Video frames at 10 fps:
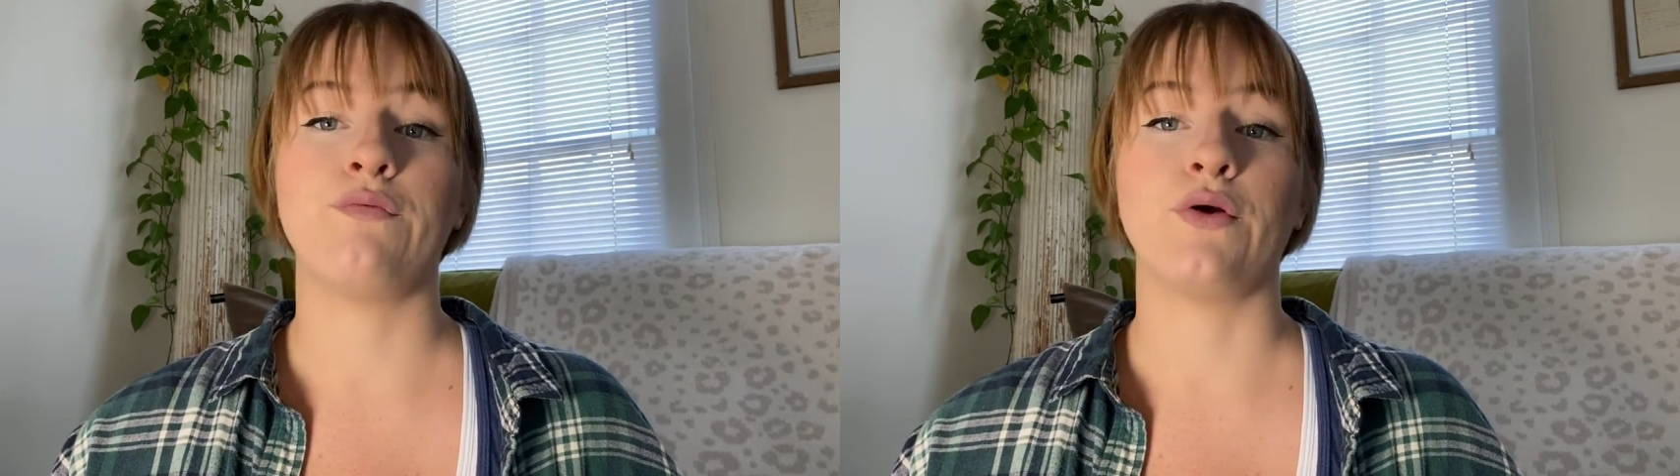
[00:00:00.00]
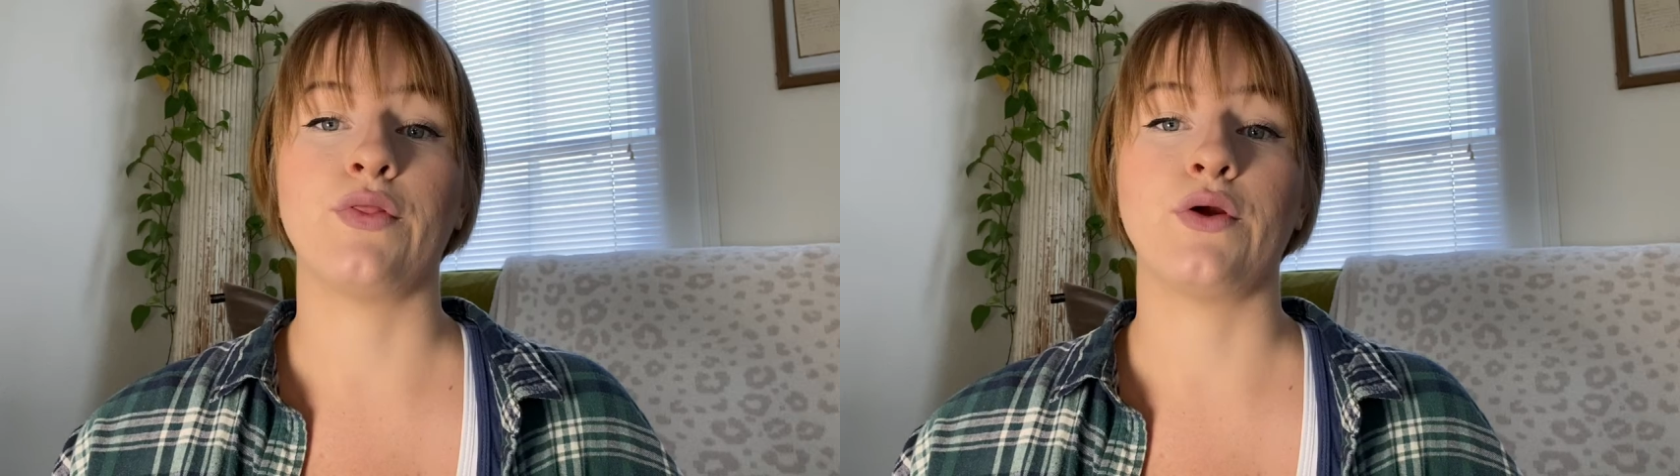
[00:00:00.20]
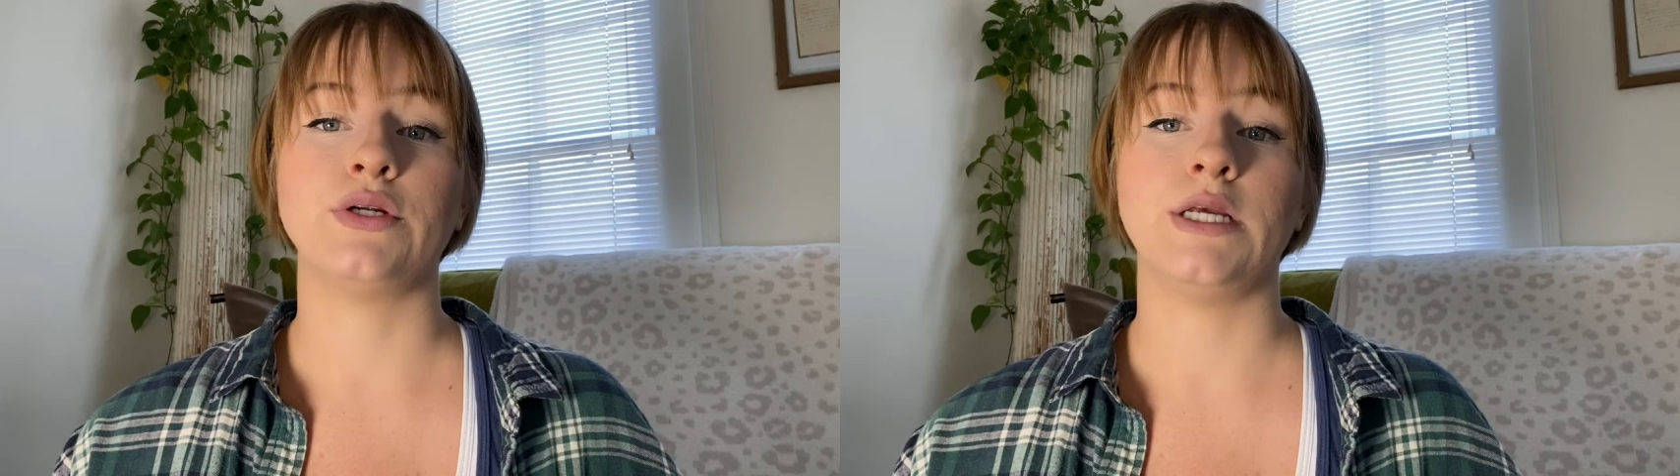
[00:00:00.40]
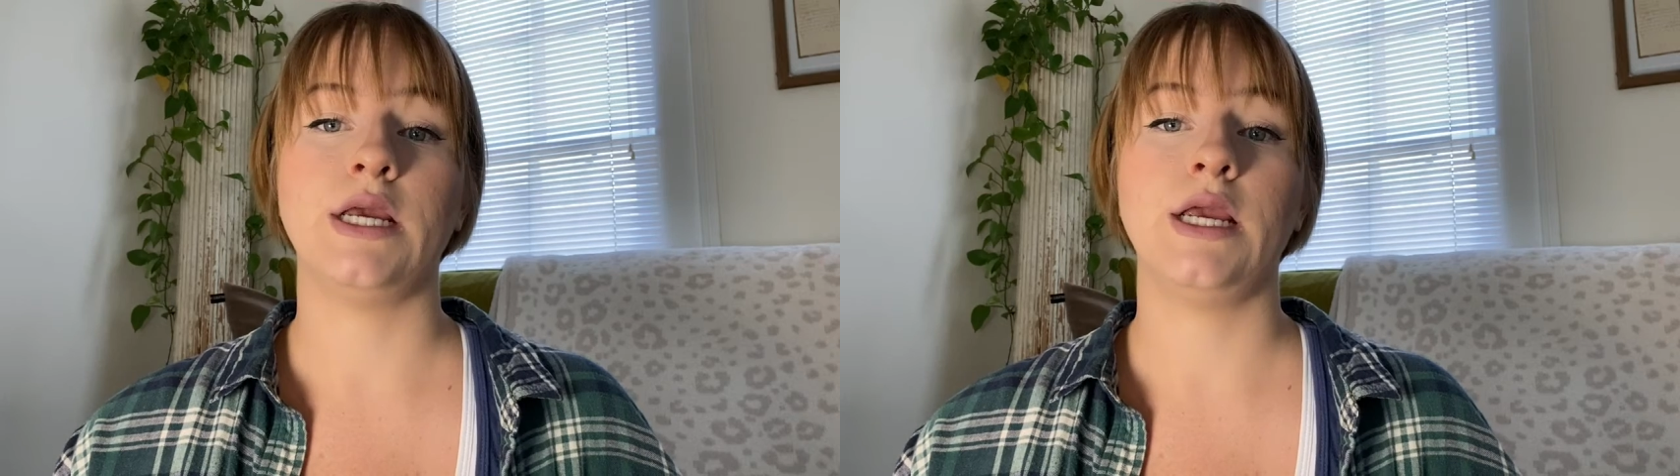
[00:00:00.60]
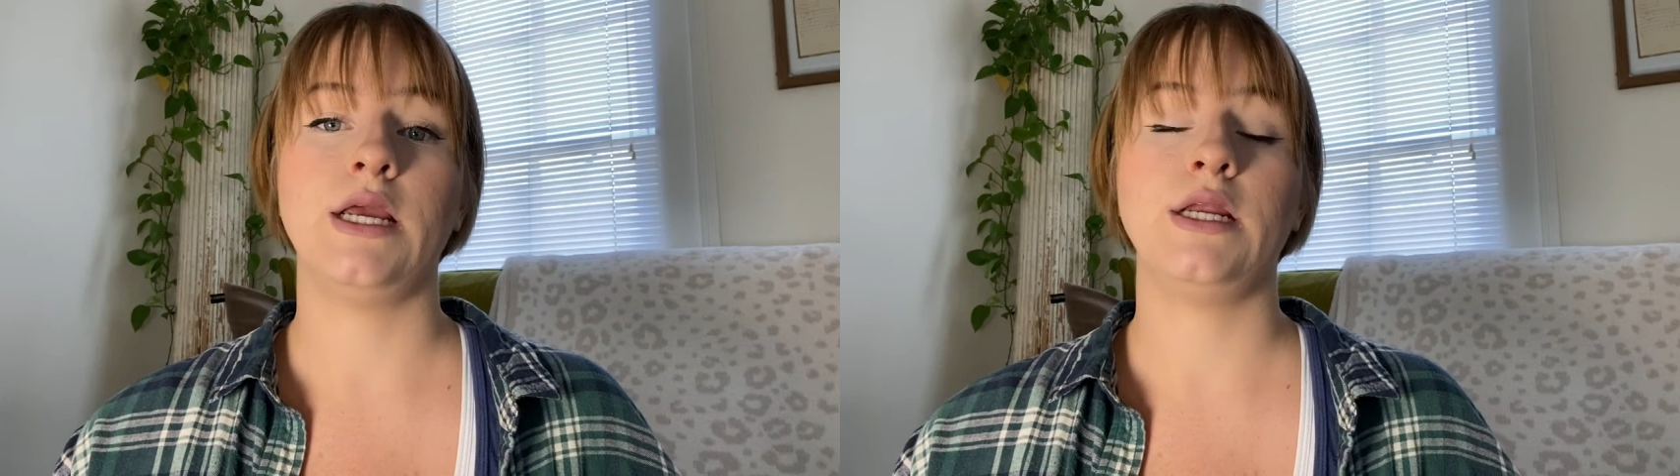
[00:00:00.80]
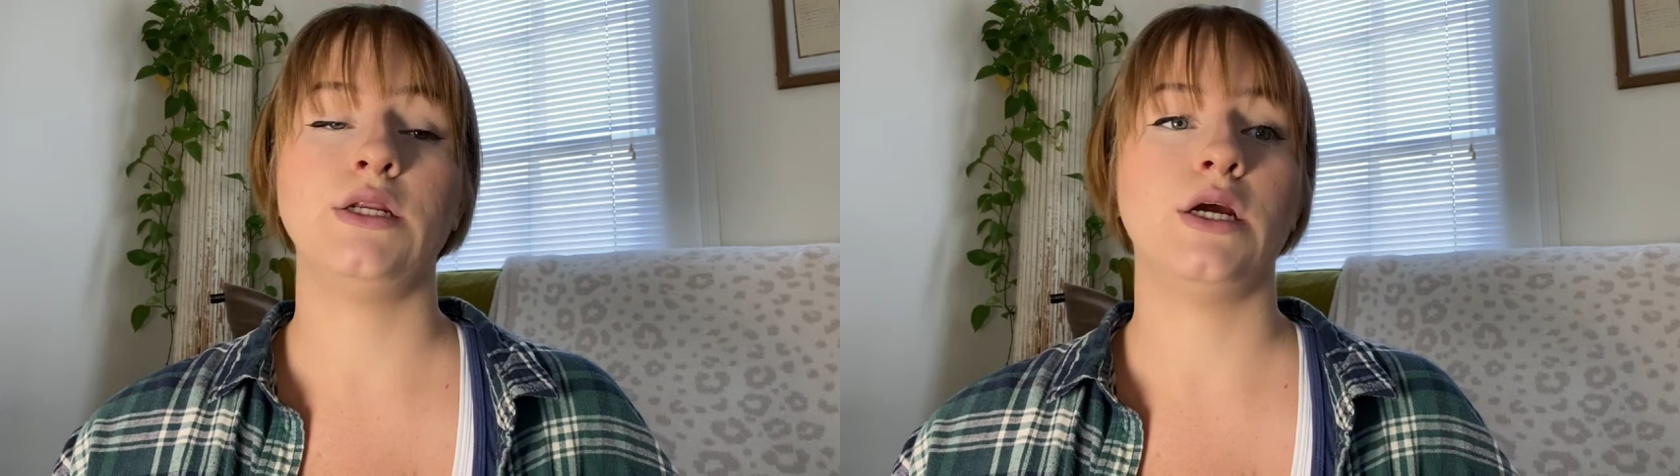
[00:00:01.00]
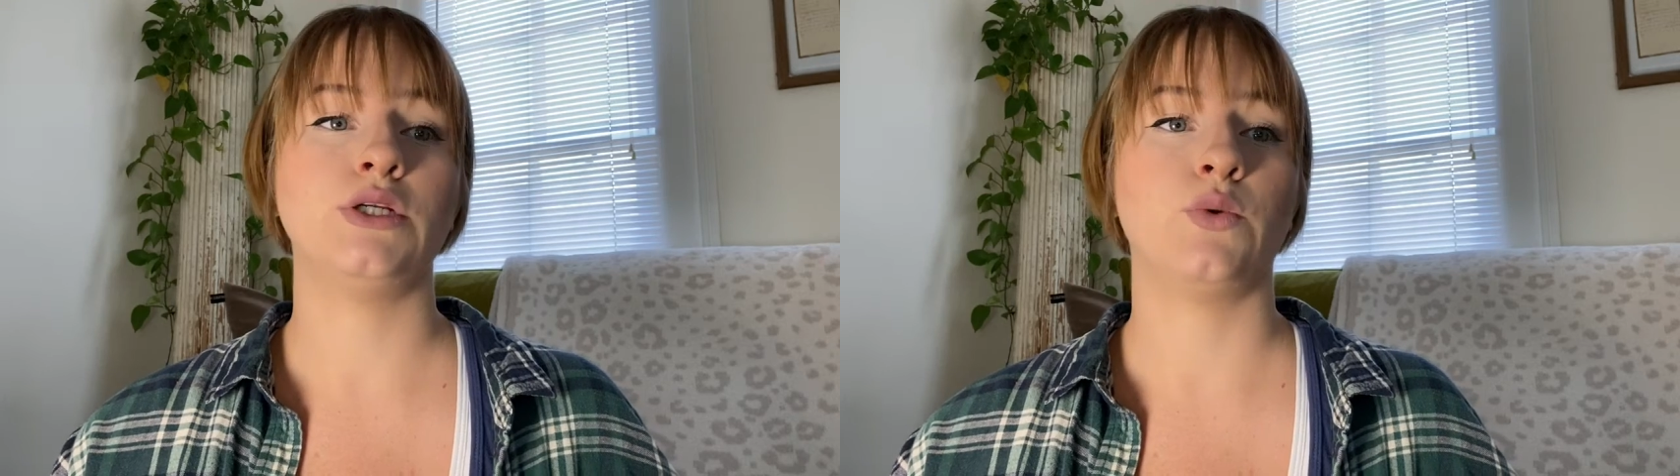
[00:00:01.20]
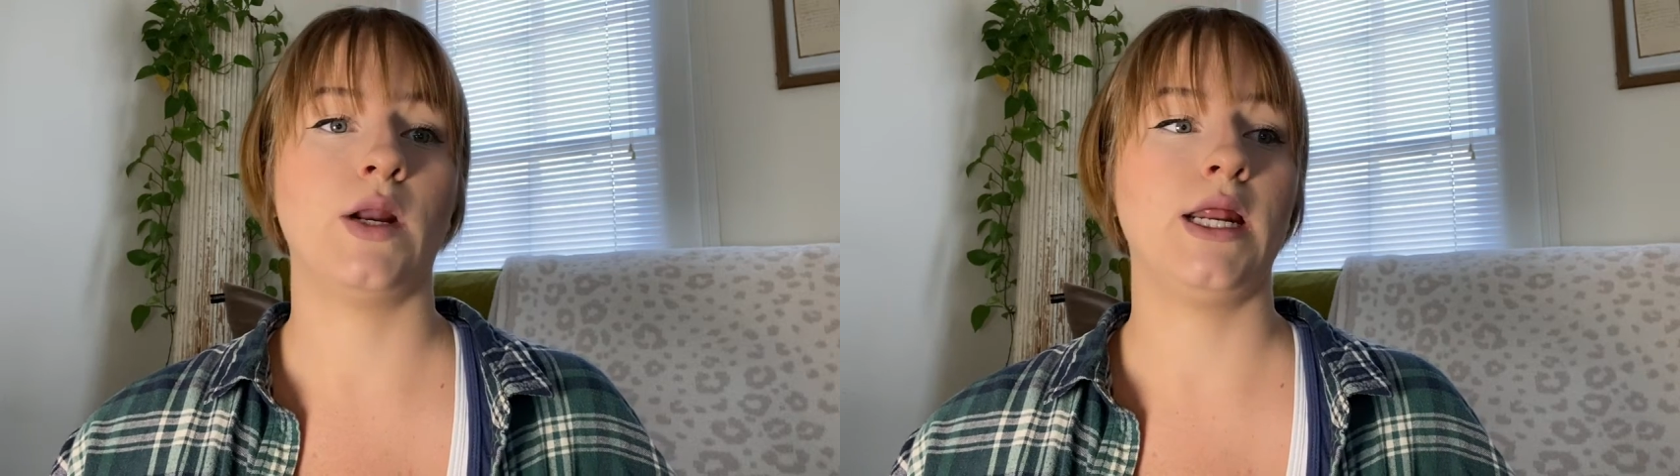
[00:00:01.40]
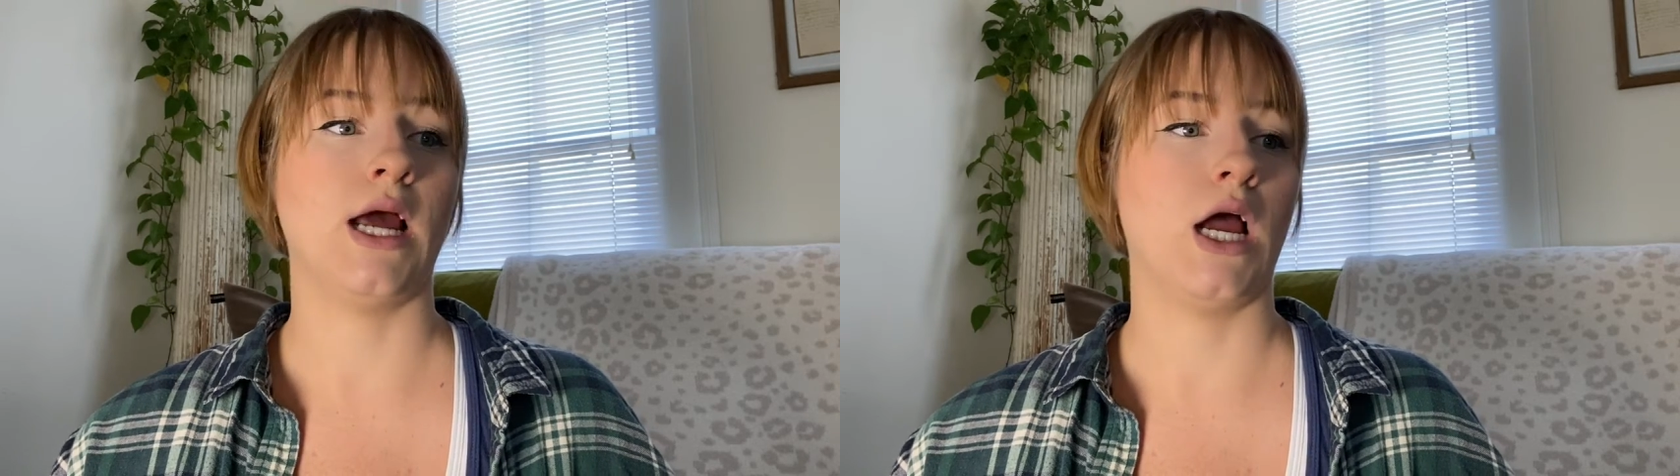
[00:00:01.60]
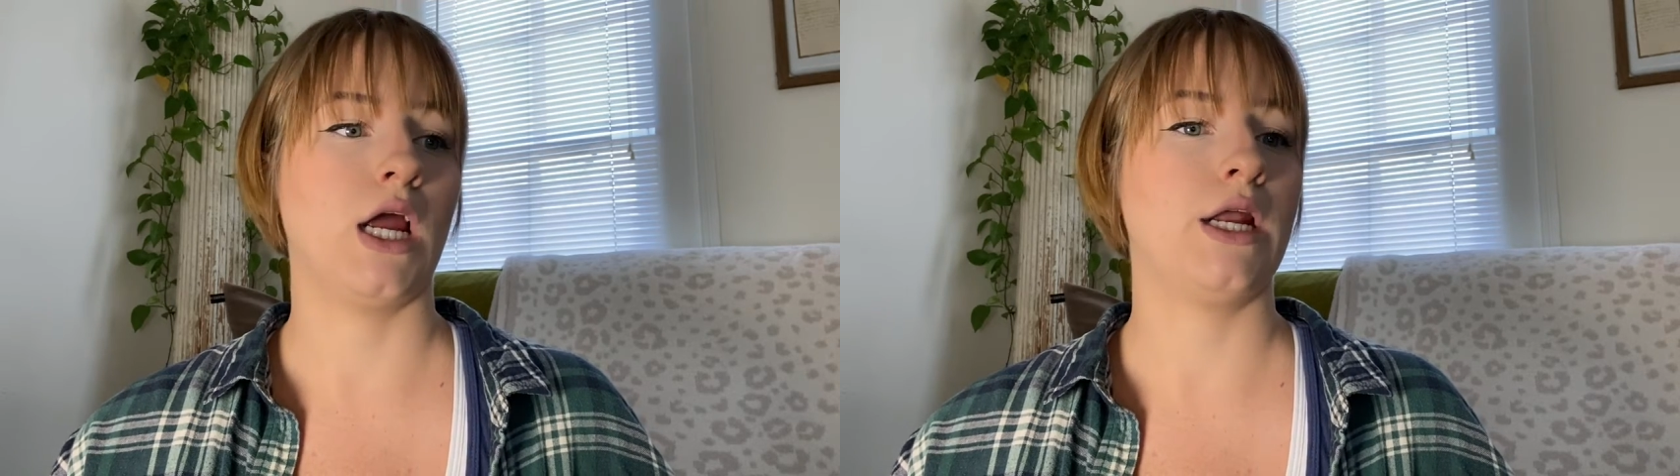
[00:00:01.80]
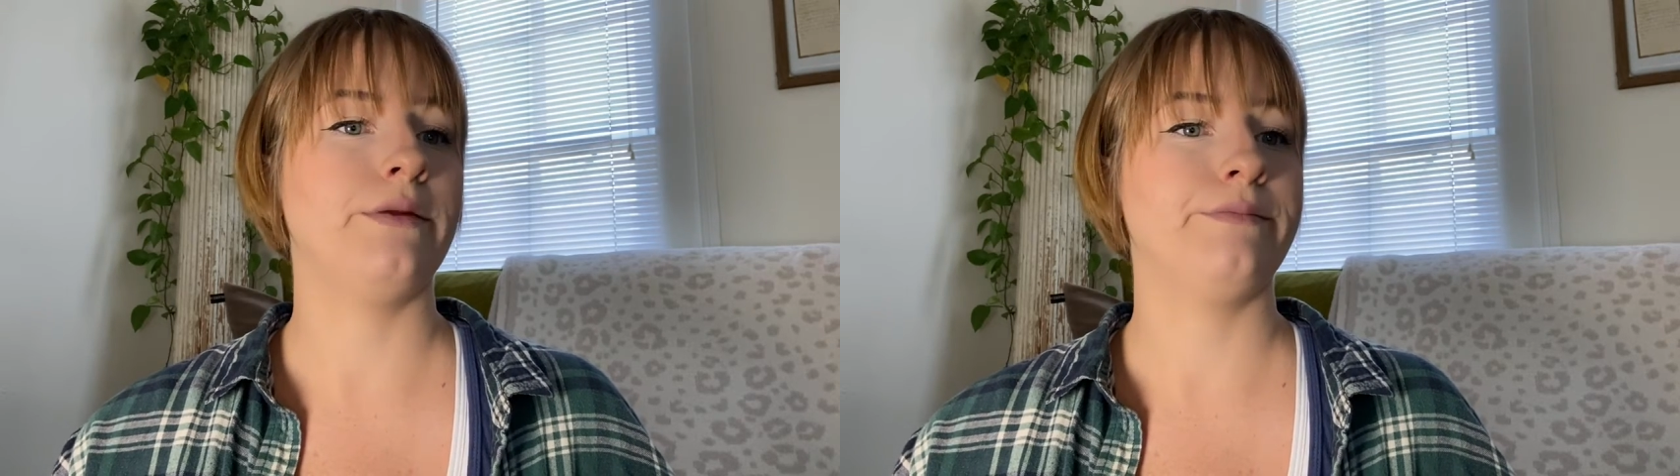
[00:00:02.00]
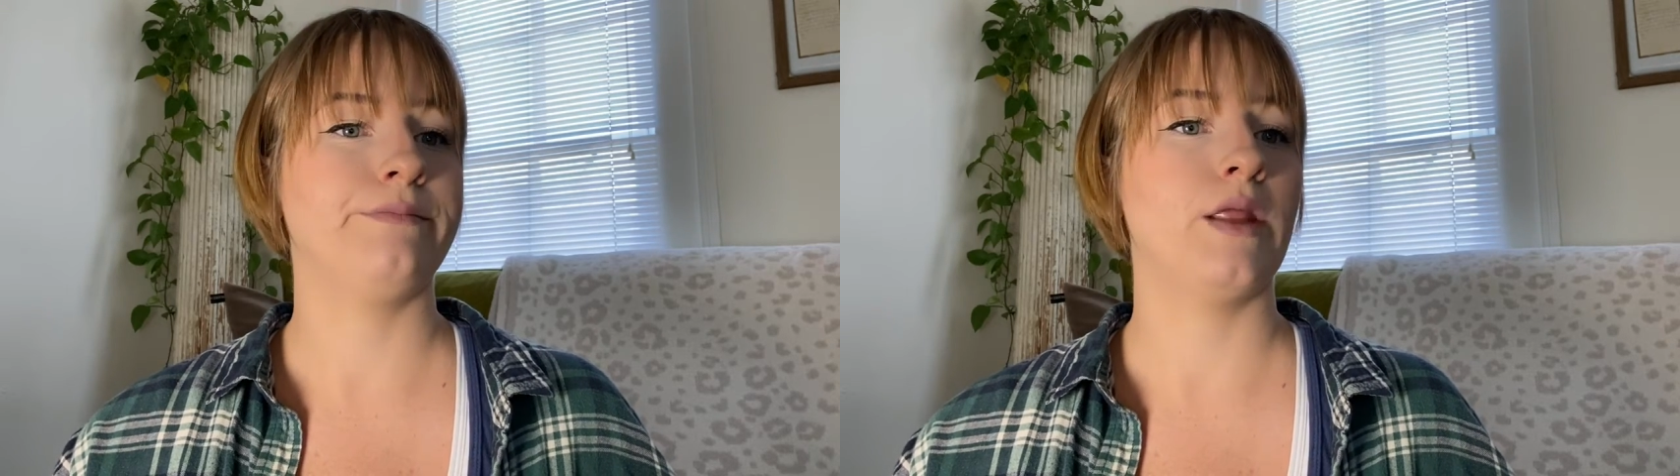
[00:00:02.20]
for $13.29.